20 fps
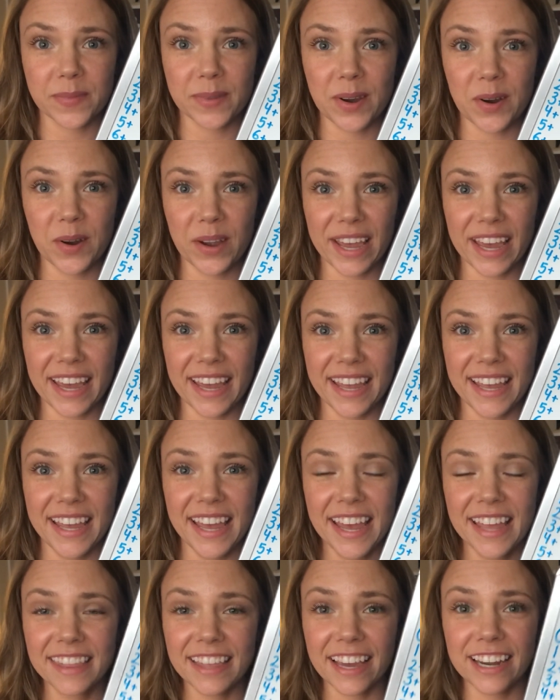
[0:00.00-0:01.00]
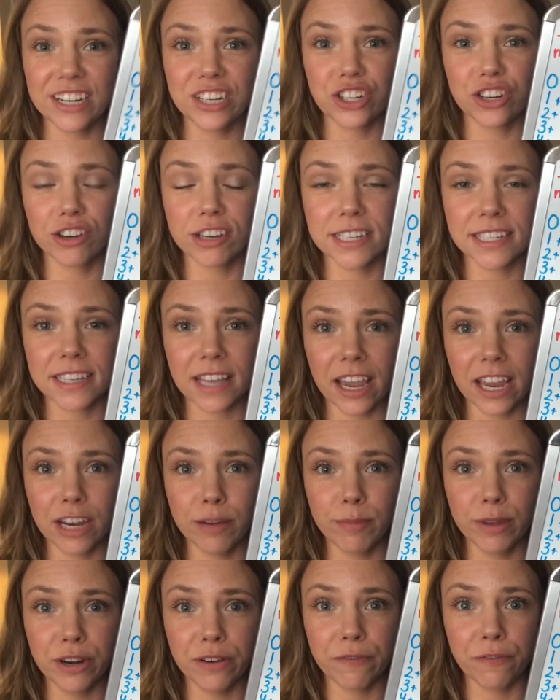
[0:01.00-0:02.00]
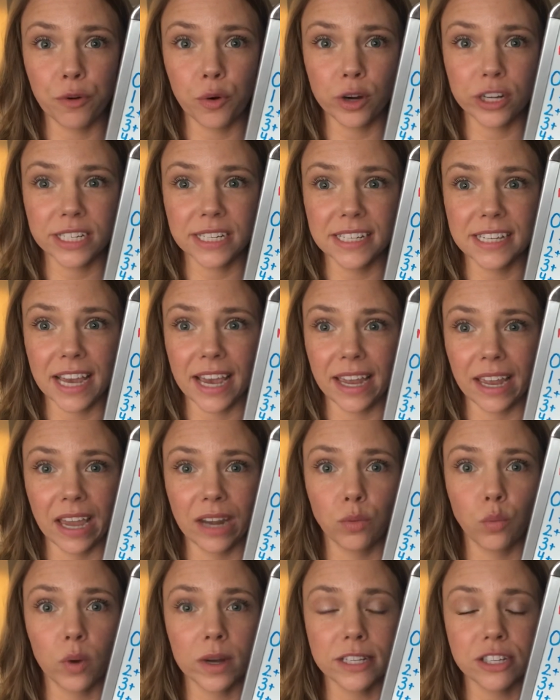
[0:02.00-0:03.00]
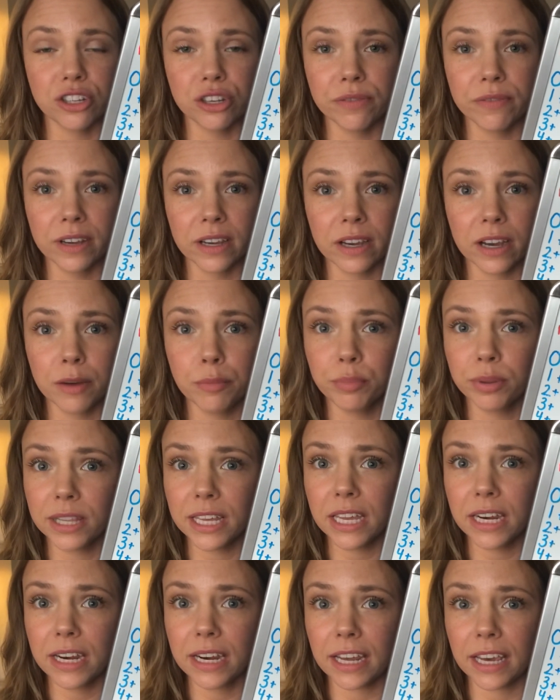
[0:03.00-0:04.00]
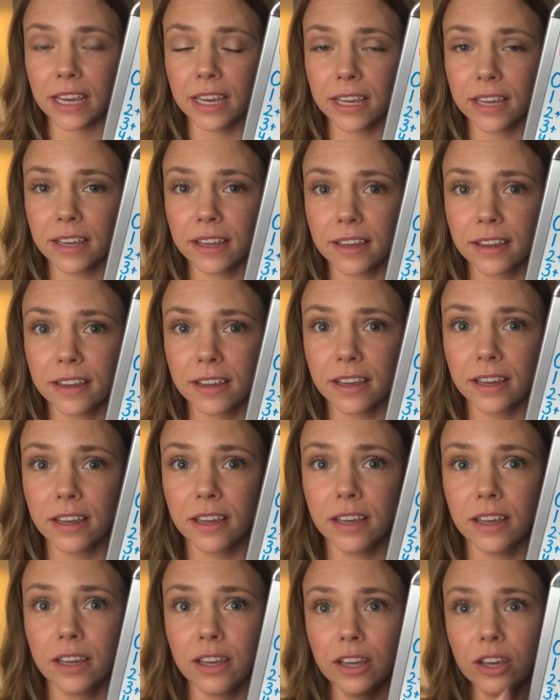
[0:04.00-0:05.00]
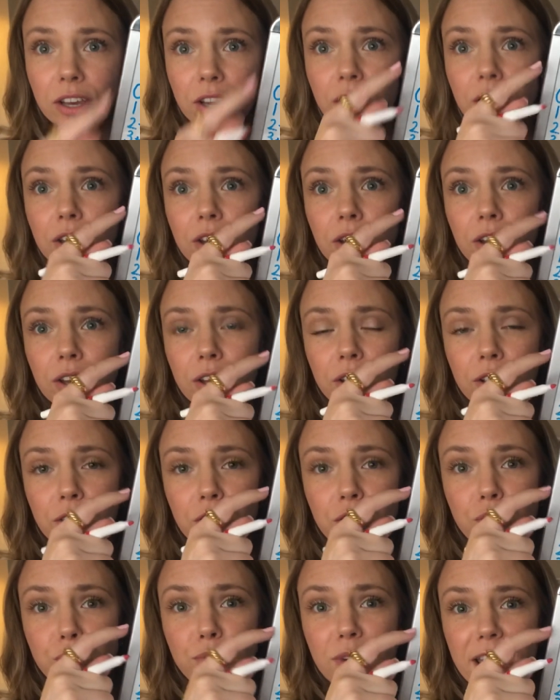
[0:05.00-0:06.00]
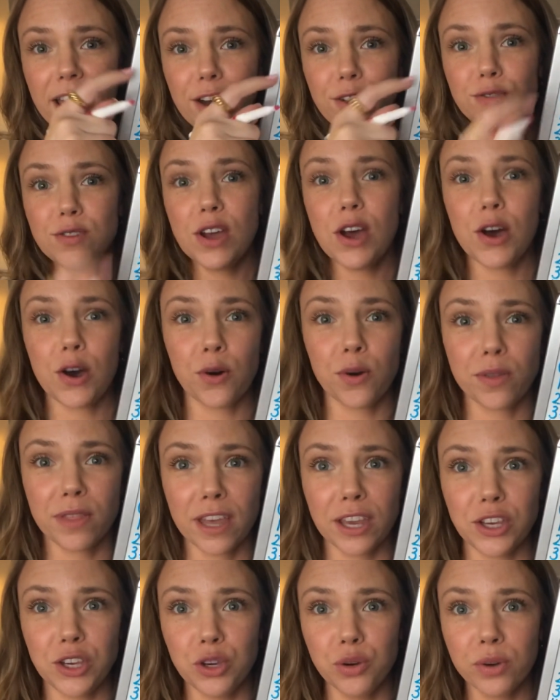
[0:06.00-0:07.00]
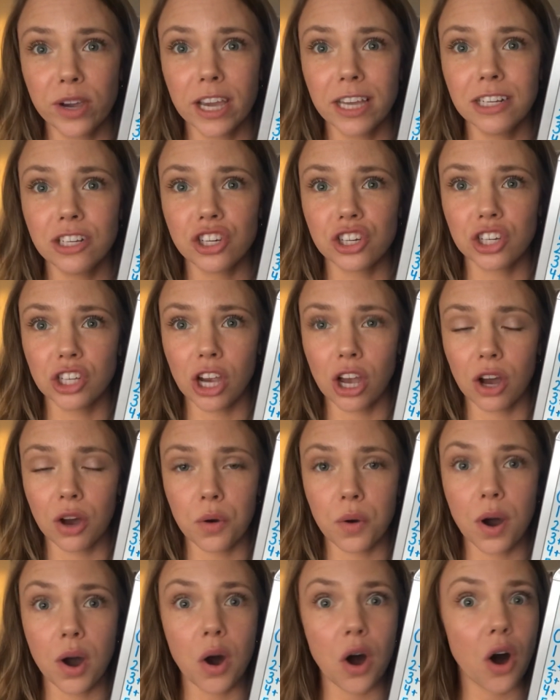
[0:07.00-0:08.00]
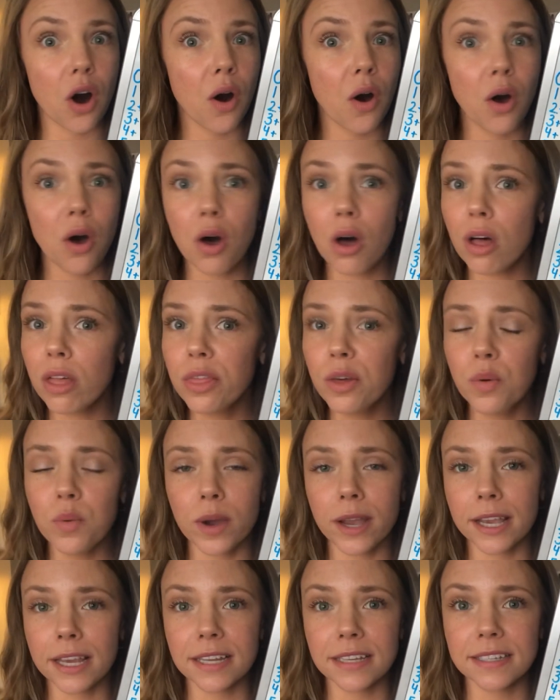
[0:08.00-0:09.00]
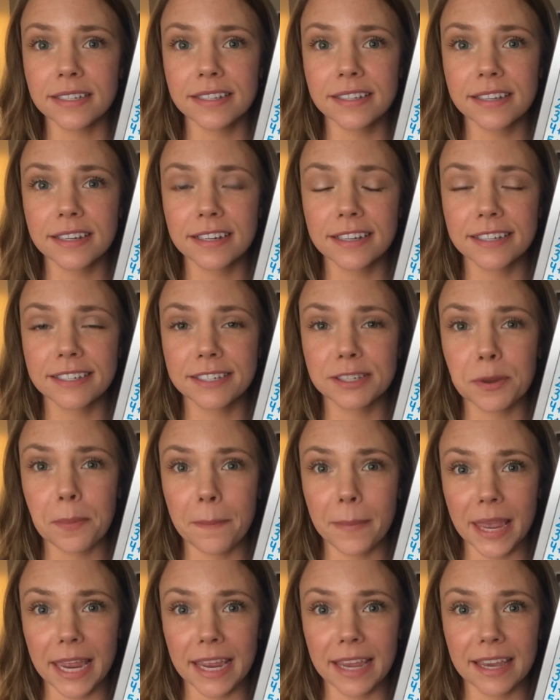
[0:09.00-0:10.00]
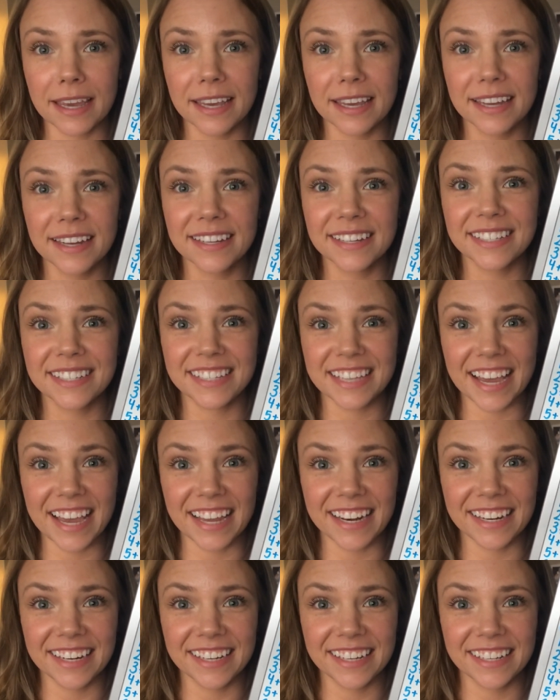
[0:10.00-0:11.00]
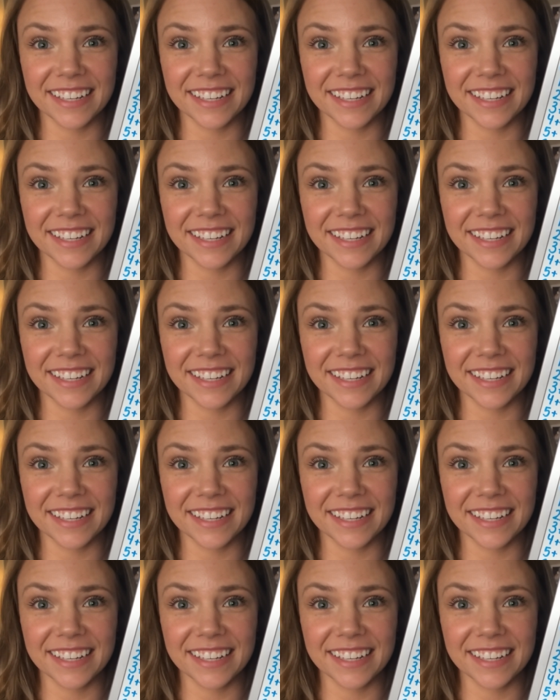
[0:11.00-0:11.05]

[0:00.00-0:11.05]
Okay, that is your assignment for today. And once you've completed it, you now know that you can show all the ways to make 10.